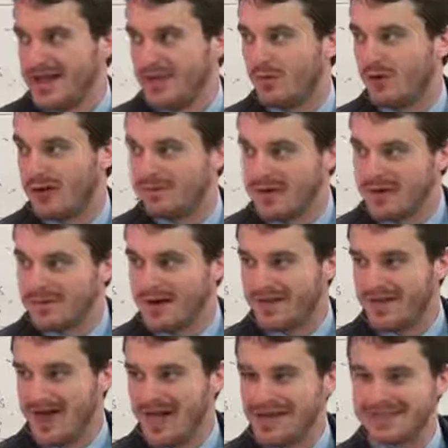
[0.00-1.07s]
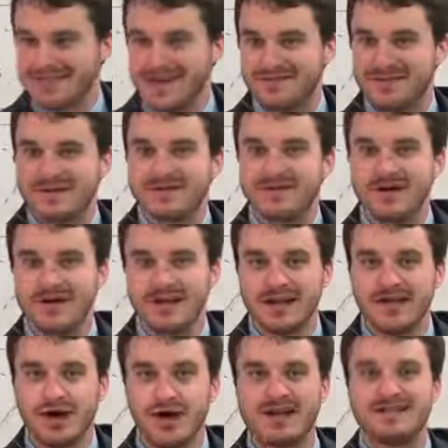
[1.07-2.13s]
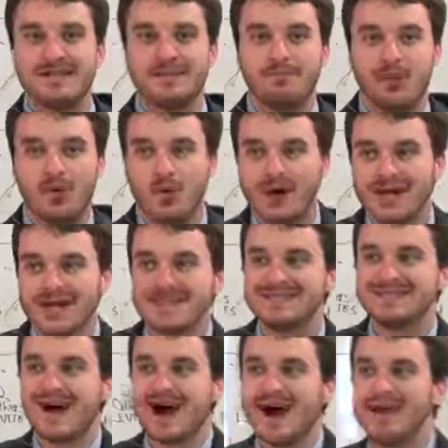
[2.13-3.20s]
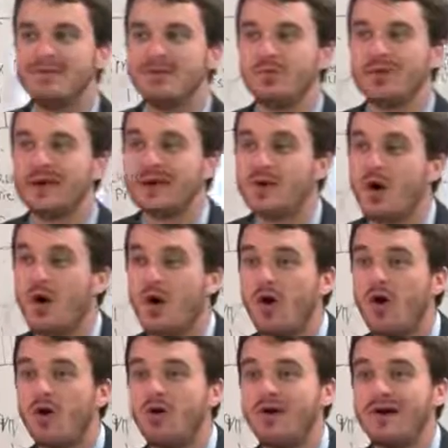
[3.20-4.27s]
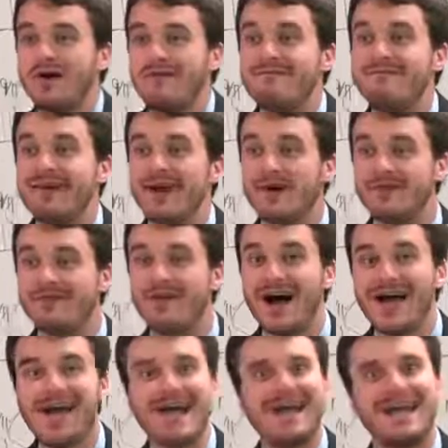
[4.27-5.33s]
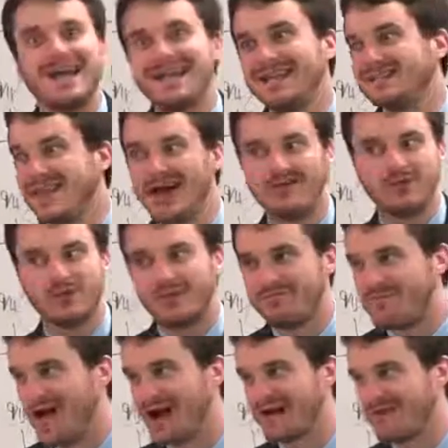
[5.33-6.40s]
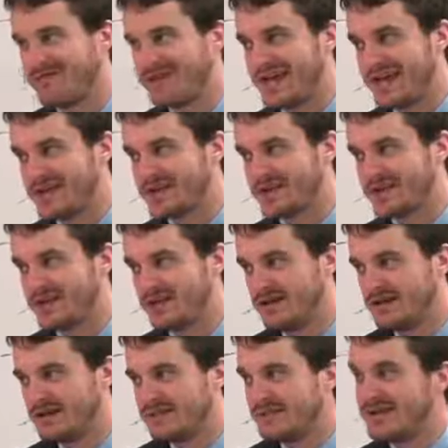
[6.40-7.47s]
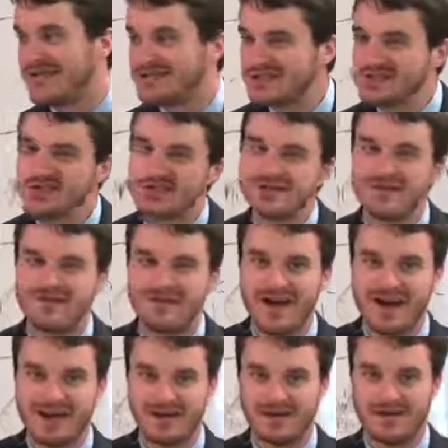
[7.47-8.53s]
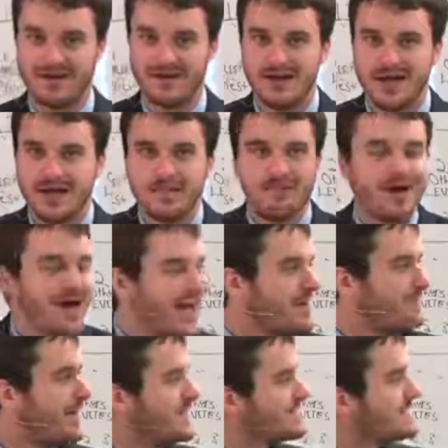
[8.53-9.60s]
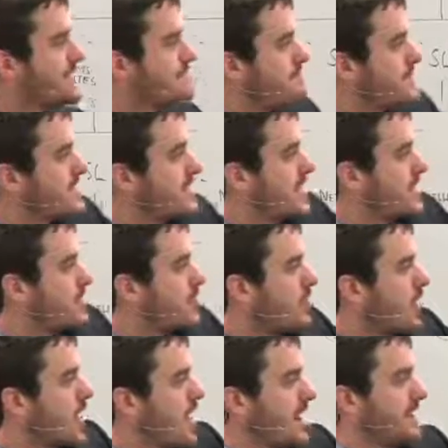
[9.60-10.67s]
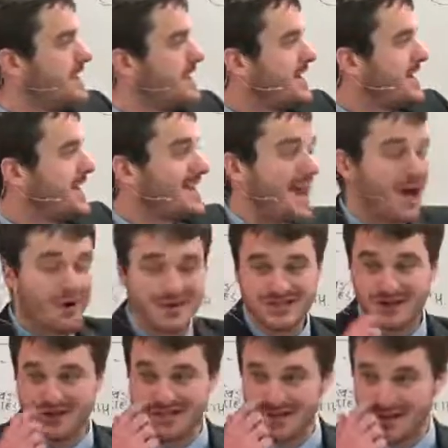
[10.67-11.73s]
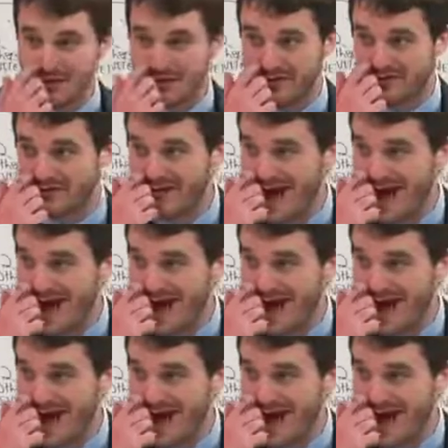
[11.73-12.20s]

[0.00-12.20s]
And what I mean by that is that the Sunday law is a point in time that we can all verify at any level of magnification, because it's just an event. But if I say midnight cry, and now I start dealing with